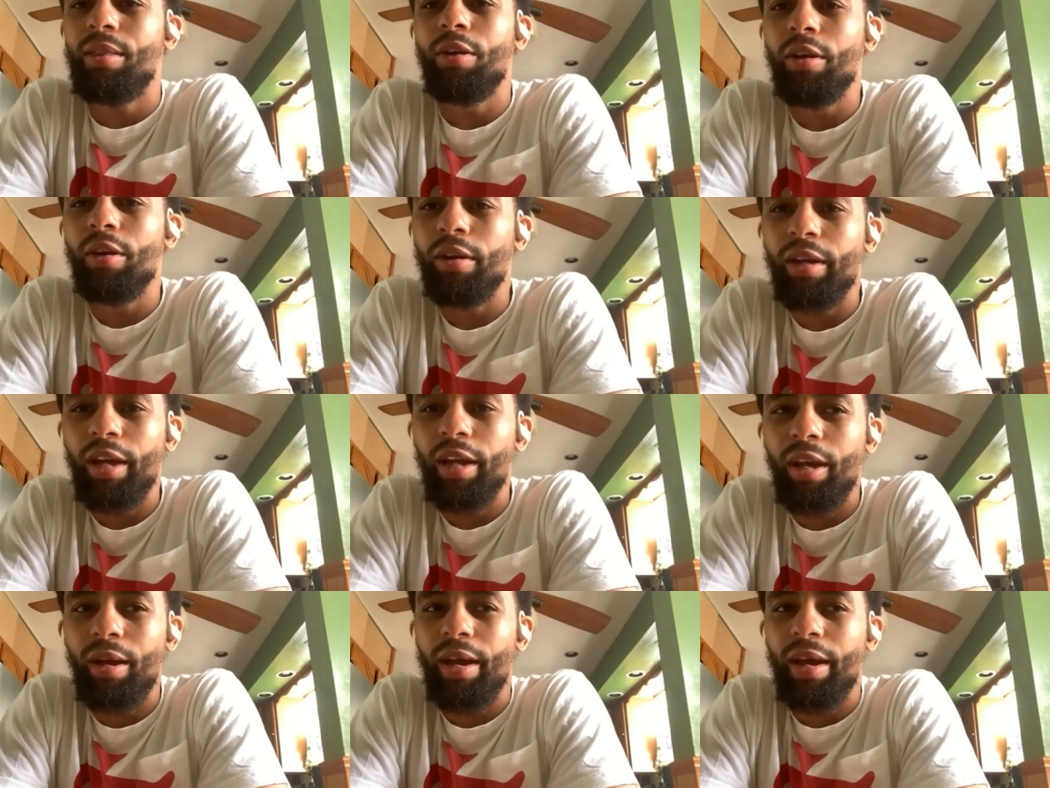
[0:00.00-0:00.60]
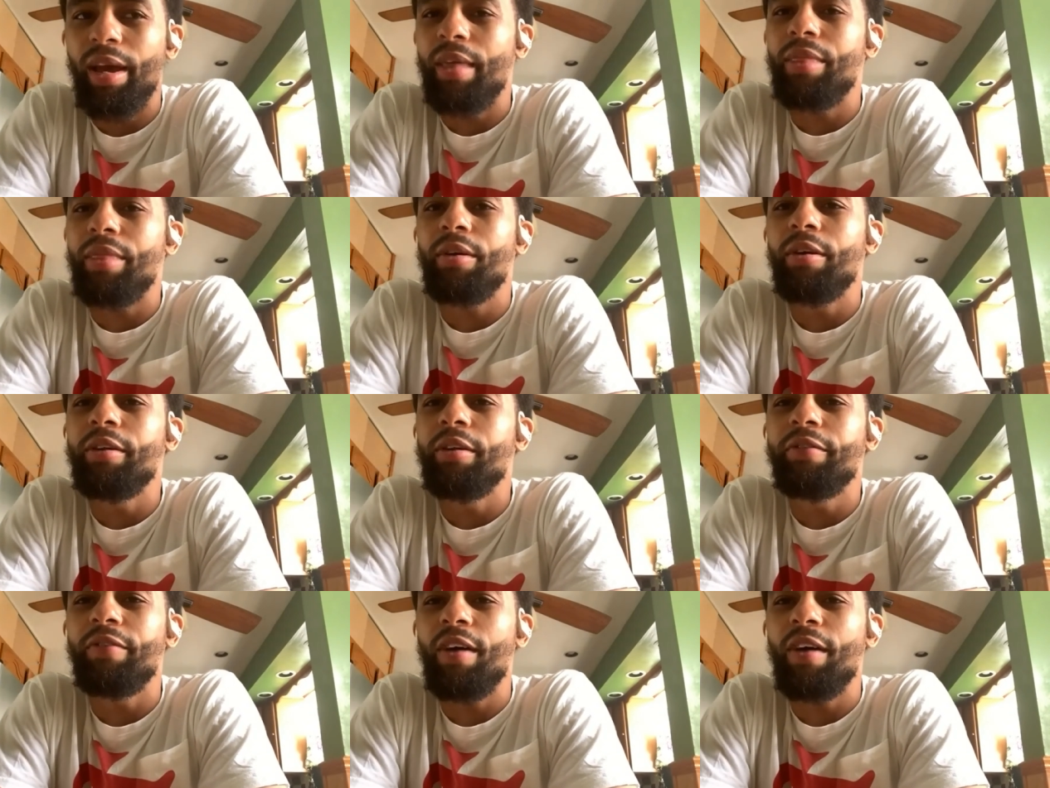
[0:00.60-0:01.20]
Third game, I had
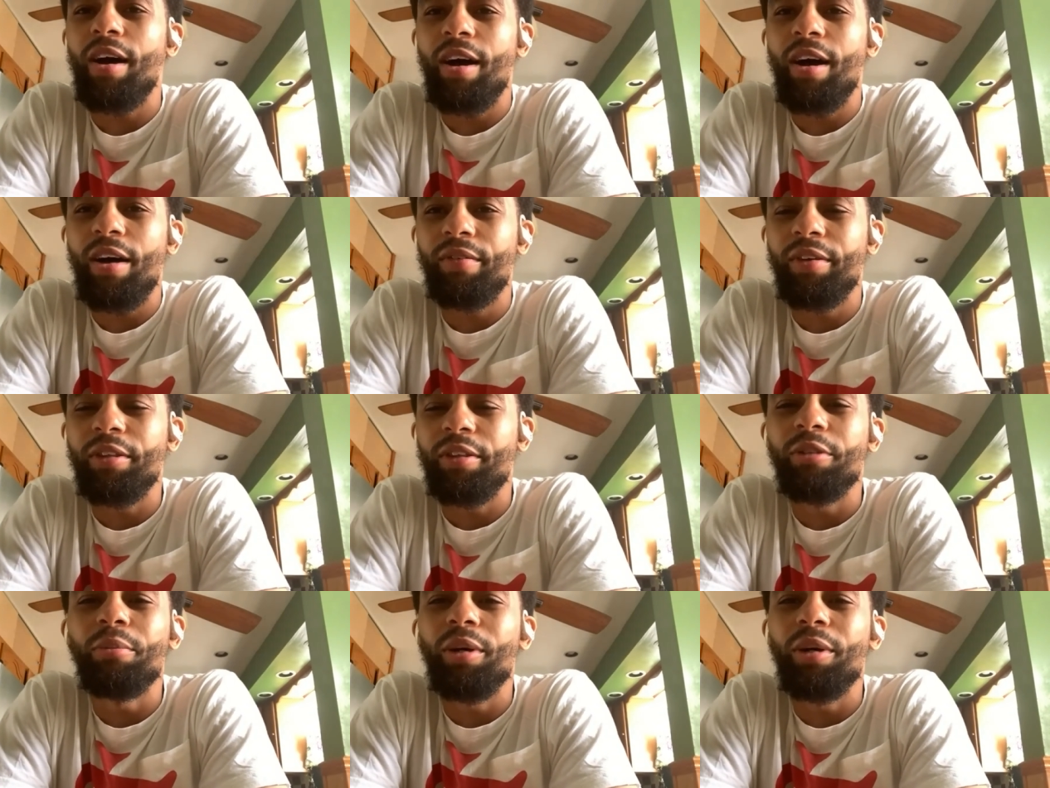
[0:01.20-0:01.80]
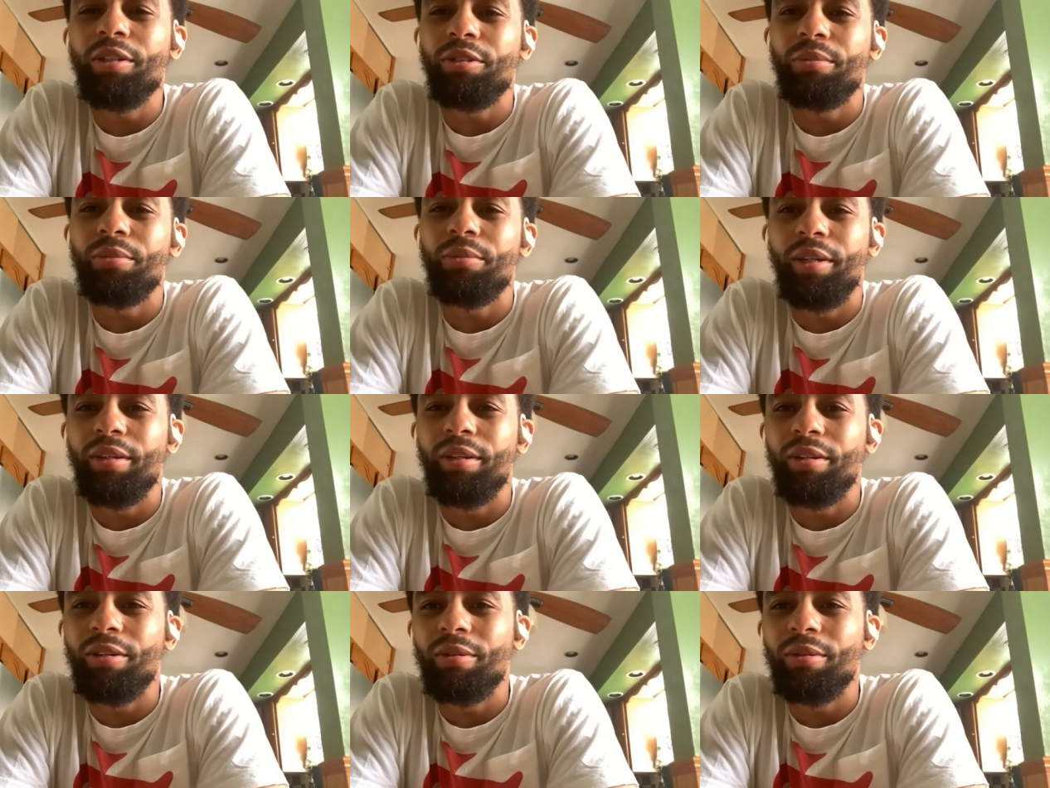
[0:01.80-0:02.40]
35, hit the buzzer
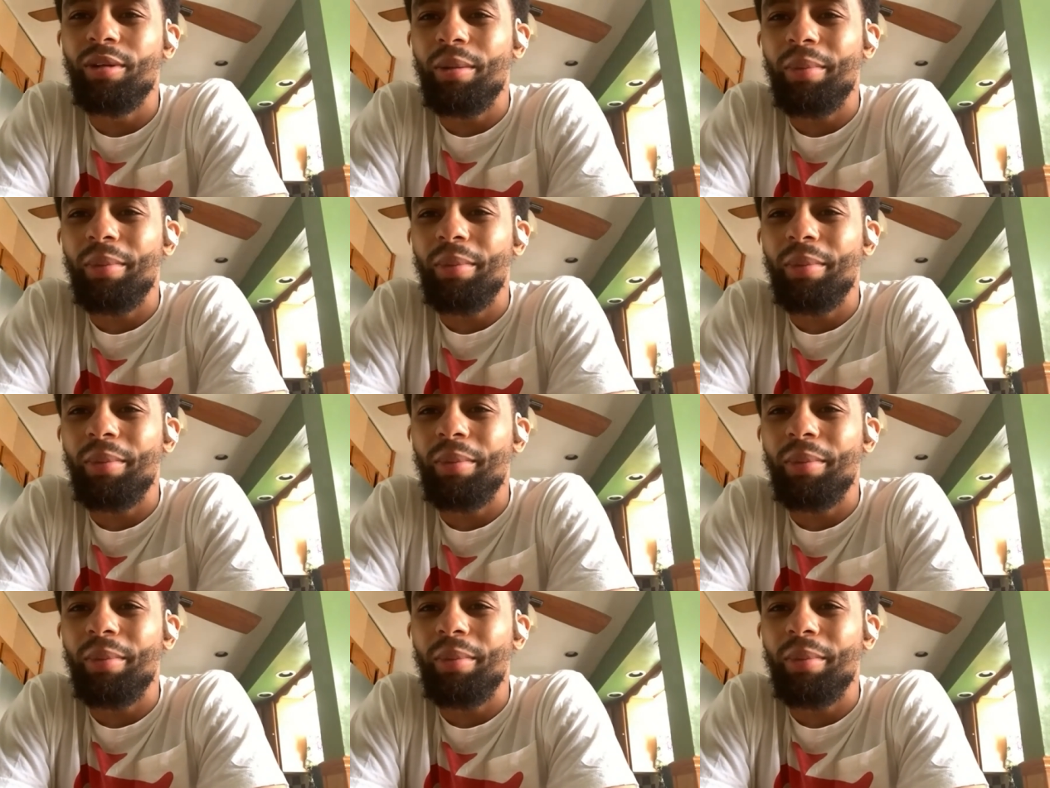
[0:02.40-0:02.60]
beater.